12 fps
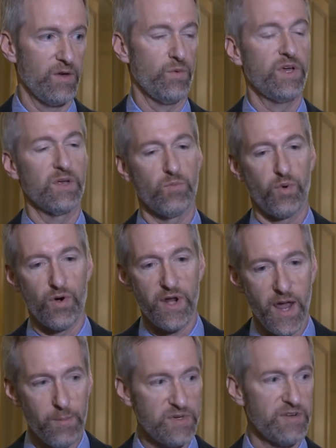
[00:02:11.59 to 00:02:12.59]
that we can
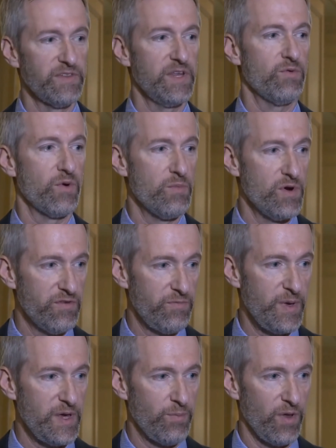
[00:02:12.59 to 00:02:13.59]
preemptively
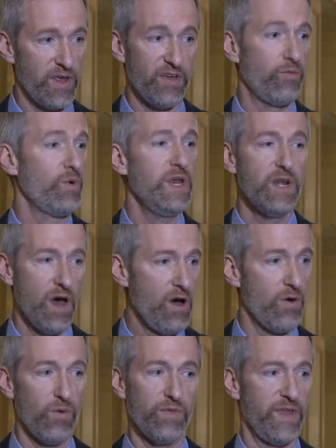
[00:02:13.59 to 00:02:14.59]
remove people if we
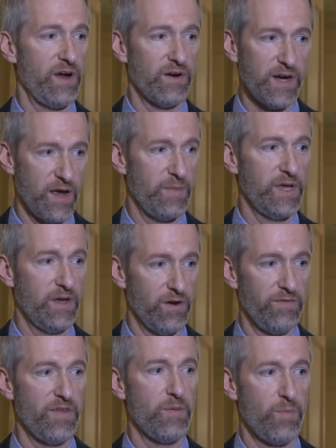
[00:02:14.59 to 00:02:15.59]
know they are coming
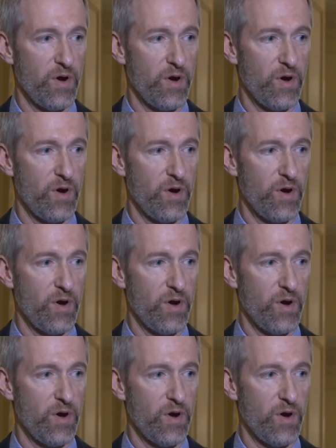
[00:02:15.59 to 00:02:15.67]
here for the